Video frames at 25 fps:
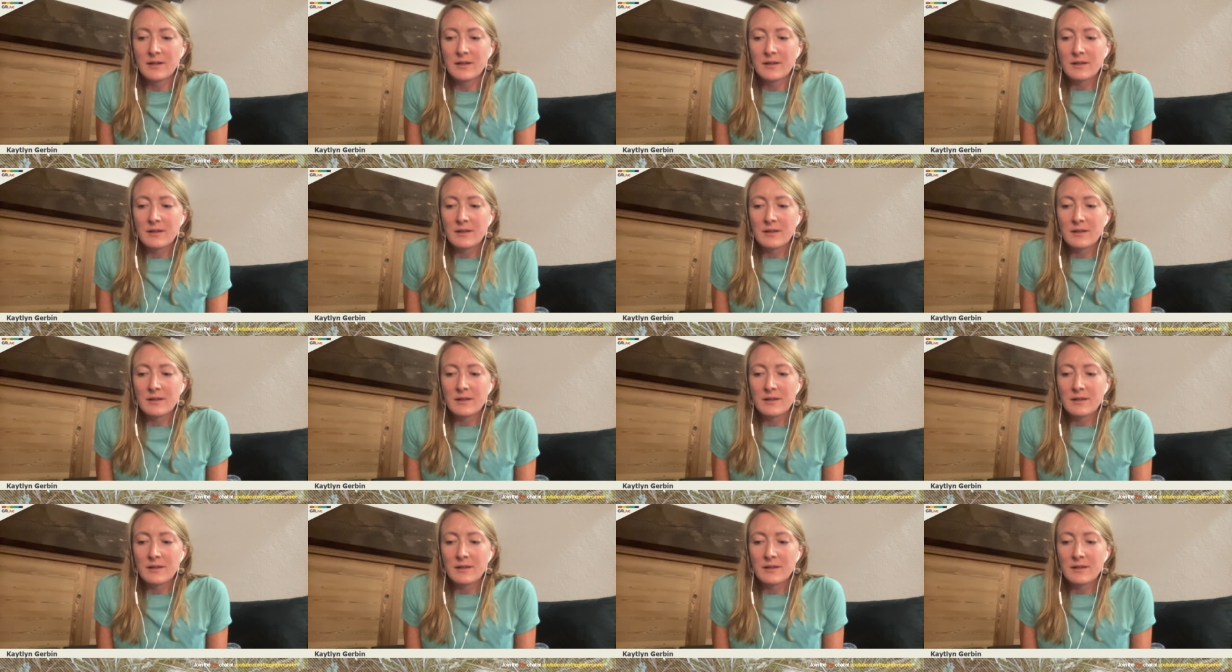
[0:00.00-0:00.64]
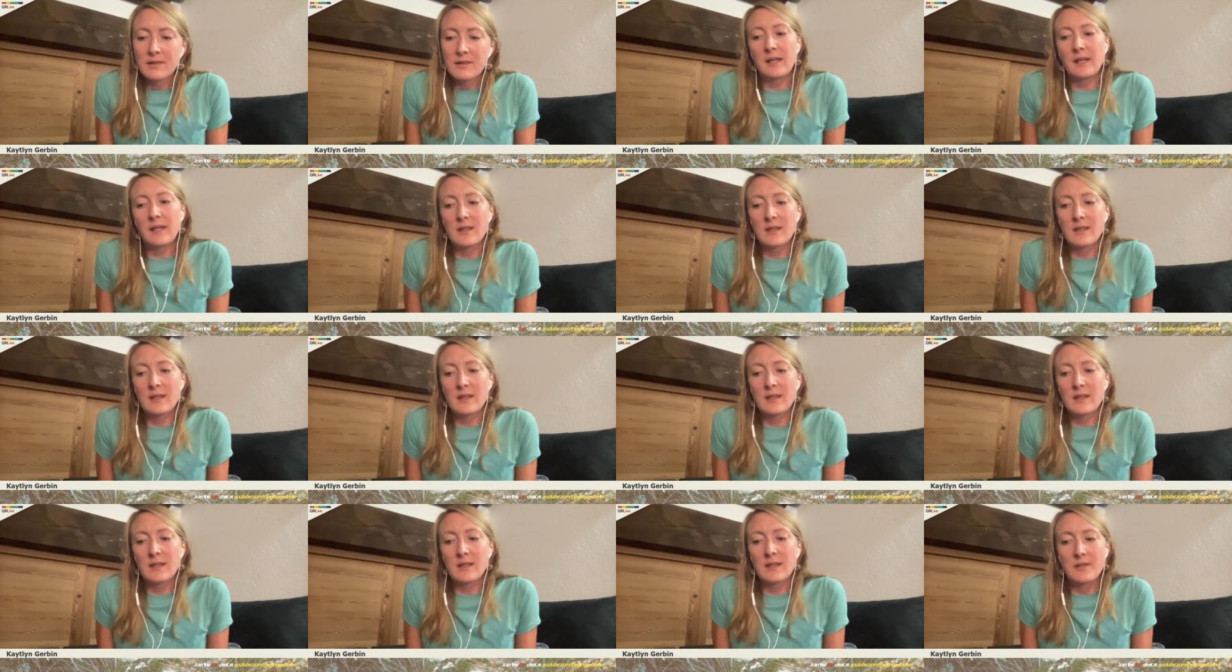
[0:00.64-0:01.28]
thing that I
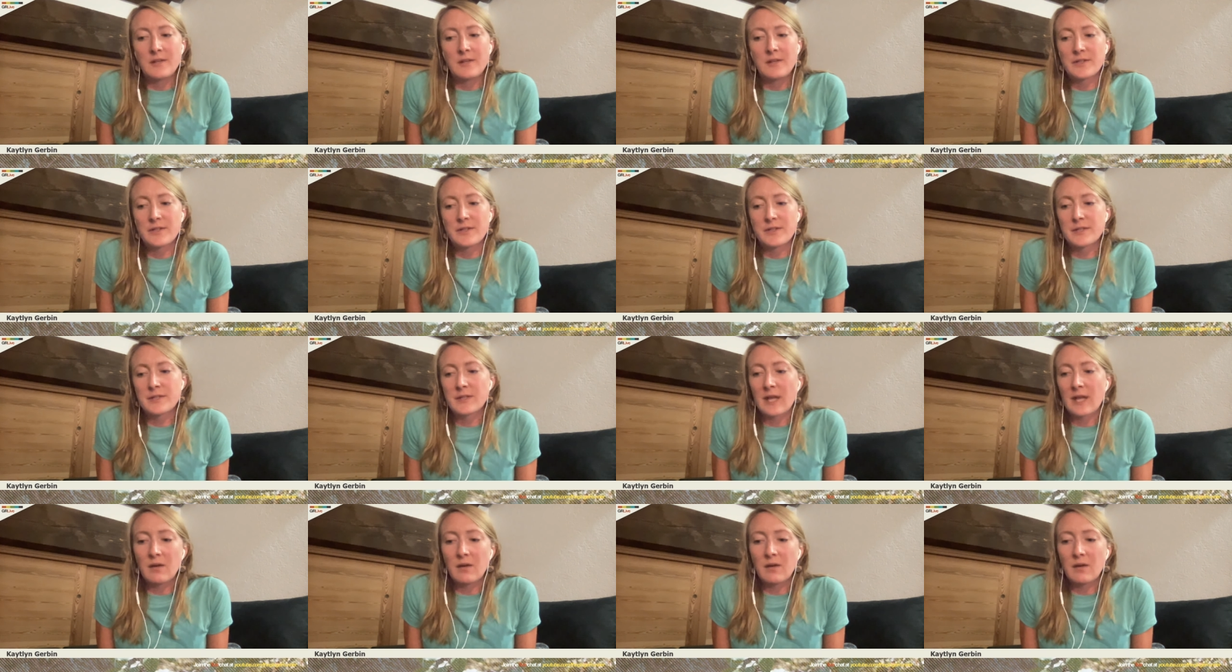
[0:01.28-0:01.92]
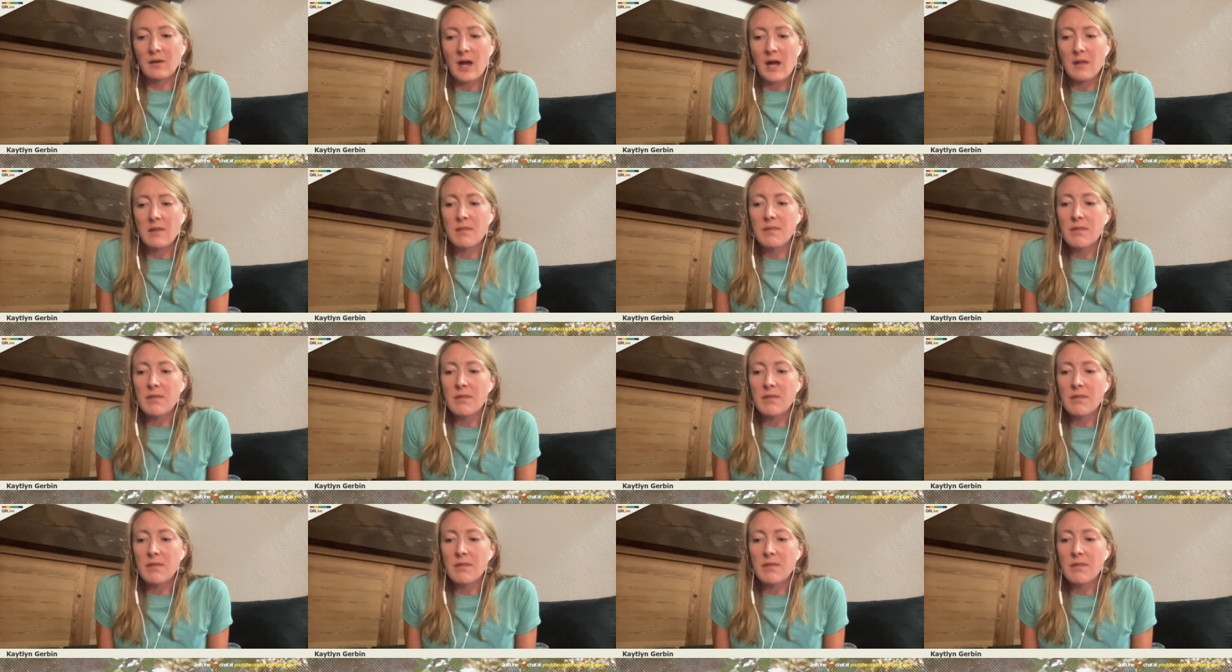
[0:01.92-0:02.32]
just like had thought